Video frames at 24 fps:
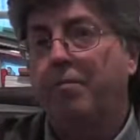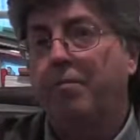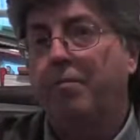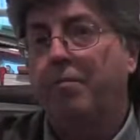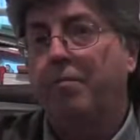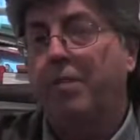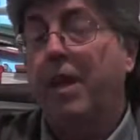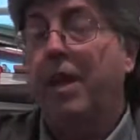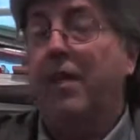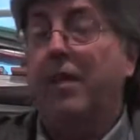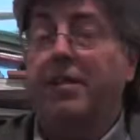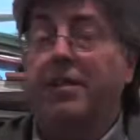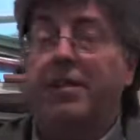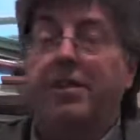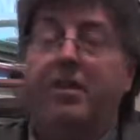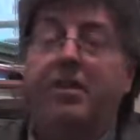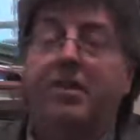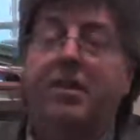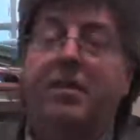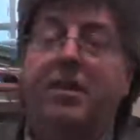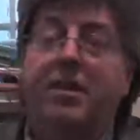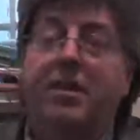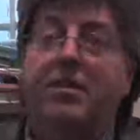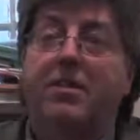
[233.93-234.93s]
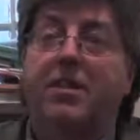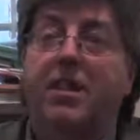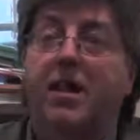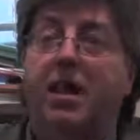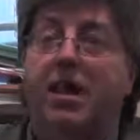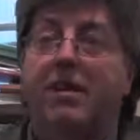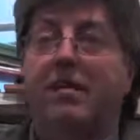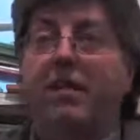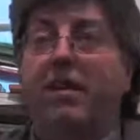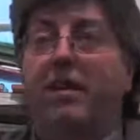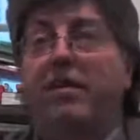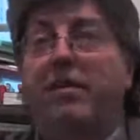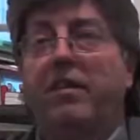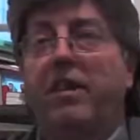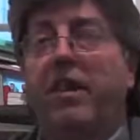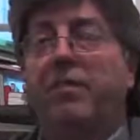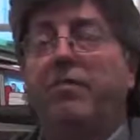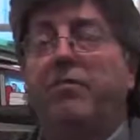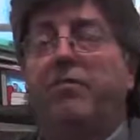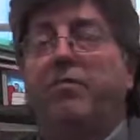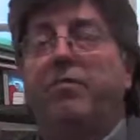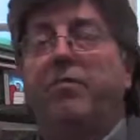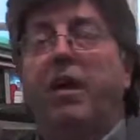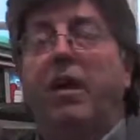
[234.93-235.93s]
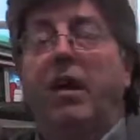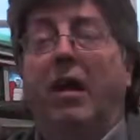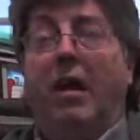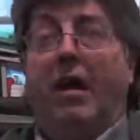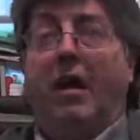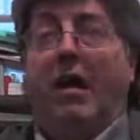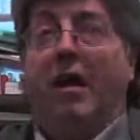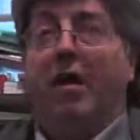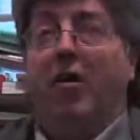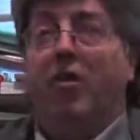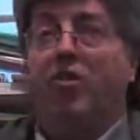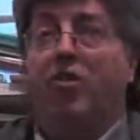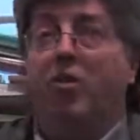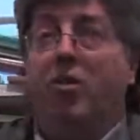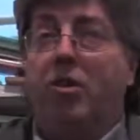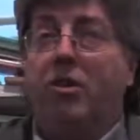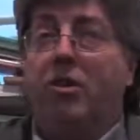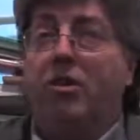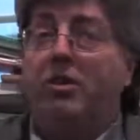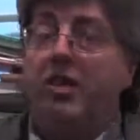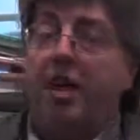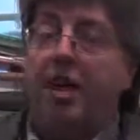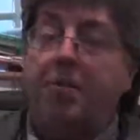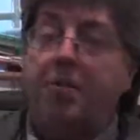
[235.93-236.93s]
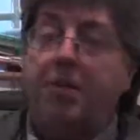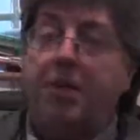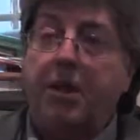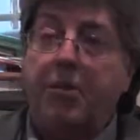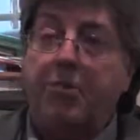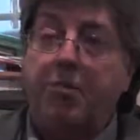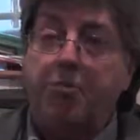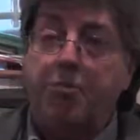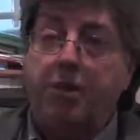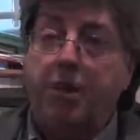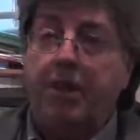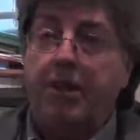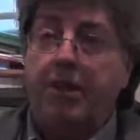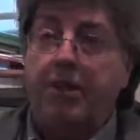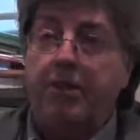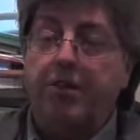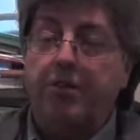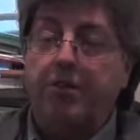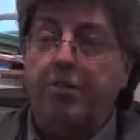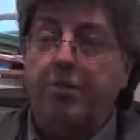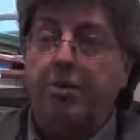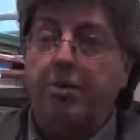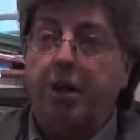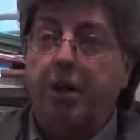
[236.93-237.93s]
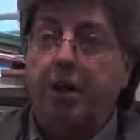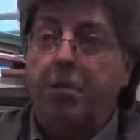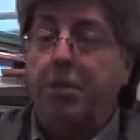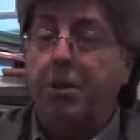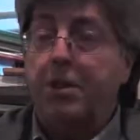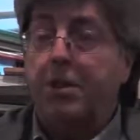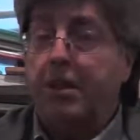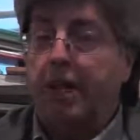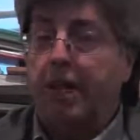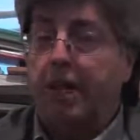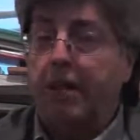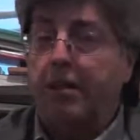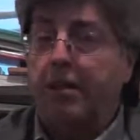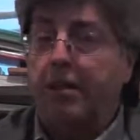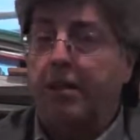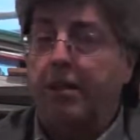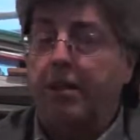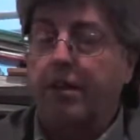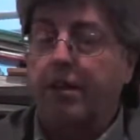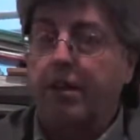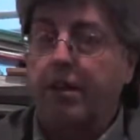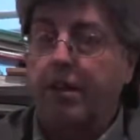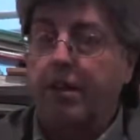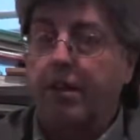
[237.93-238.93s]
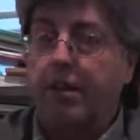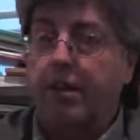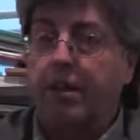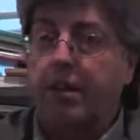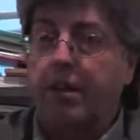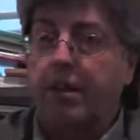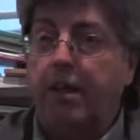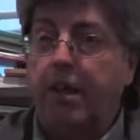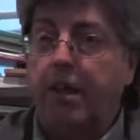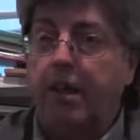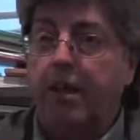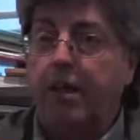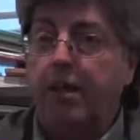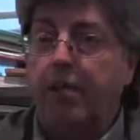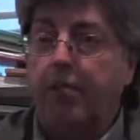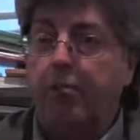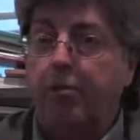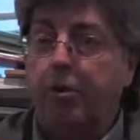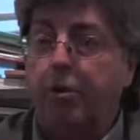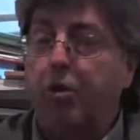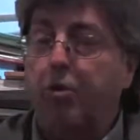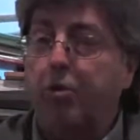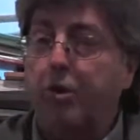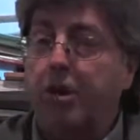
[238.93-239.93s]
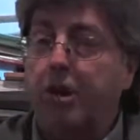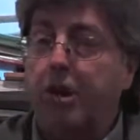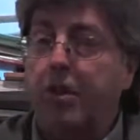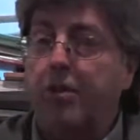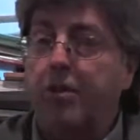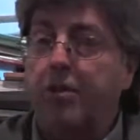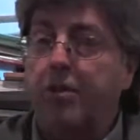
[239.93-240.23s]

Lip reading: Yes. I during the time that I was writing the true crime, particularly the book about the ice